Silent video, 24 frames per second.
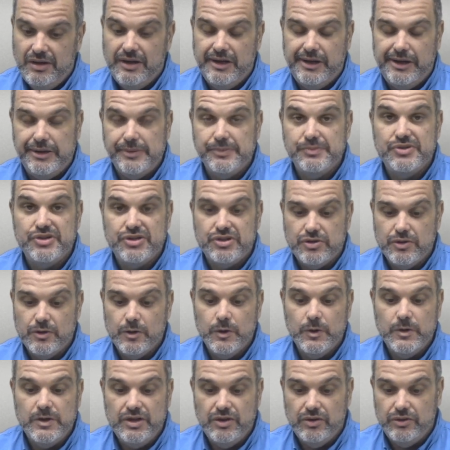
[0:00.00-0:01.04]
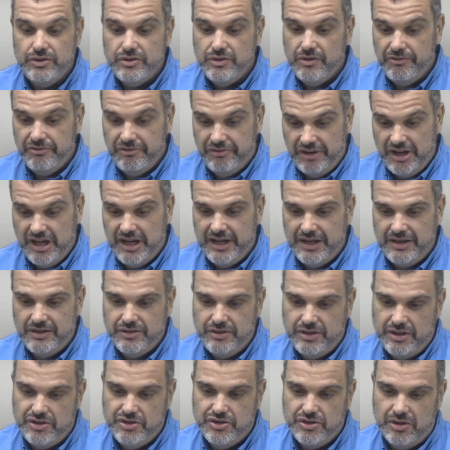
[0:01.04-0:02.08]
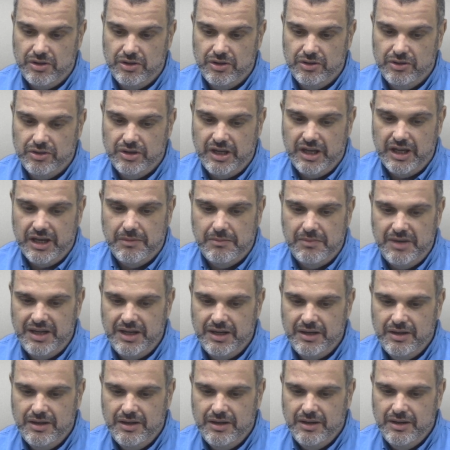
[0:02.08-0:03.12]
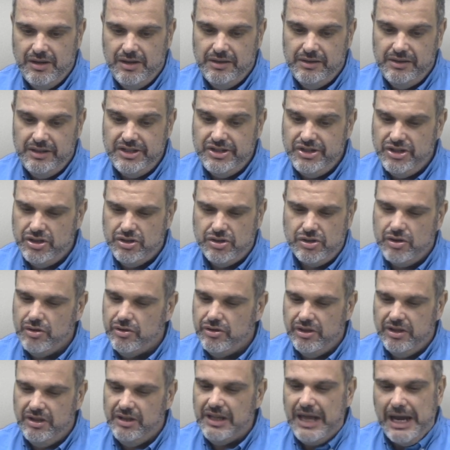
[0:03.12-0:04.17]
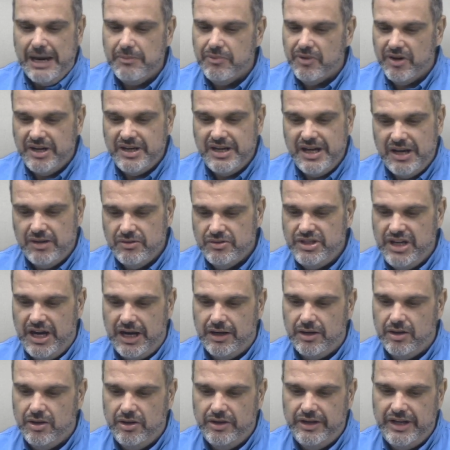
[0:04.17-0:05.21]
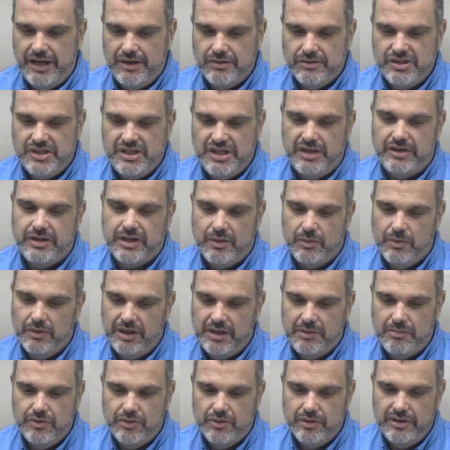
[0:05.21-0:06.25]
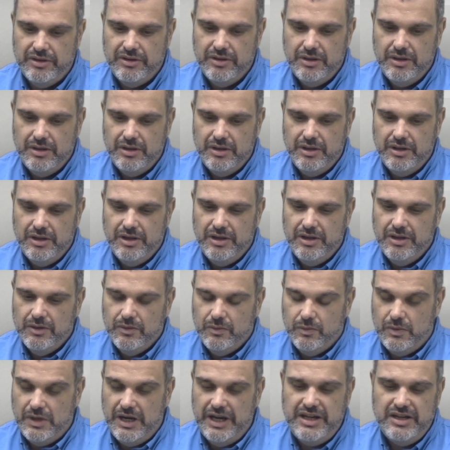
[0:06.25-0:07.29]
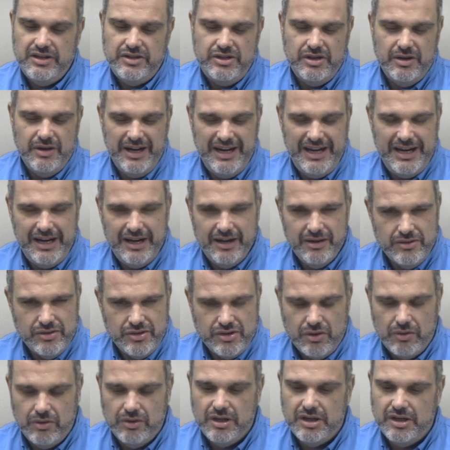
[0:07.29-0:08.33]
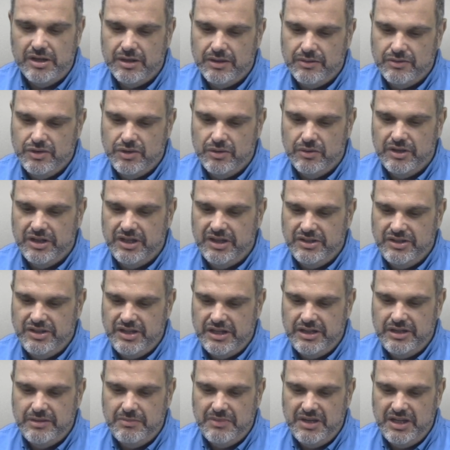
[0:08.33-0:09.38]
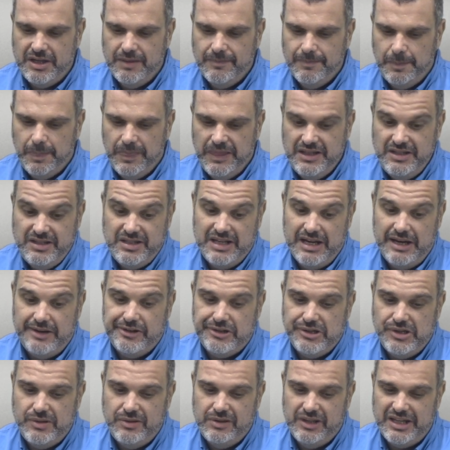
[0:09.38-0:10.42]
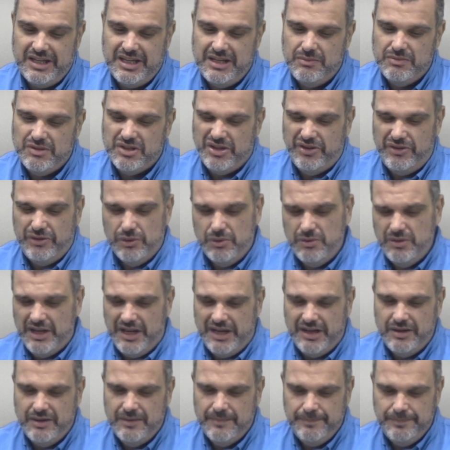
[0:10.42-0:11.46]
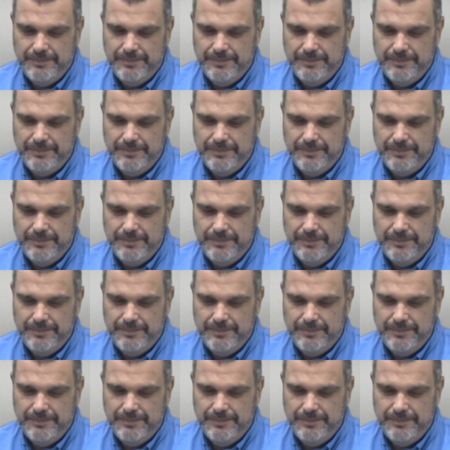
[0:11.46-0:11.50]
I'm sure you'll do fine, said Charlotte, looking at me. Let's just go to the library now, Jack called out, sounding really bored. Why is your hair so long? Julian said to me. He sounded like he was annoyed.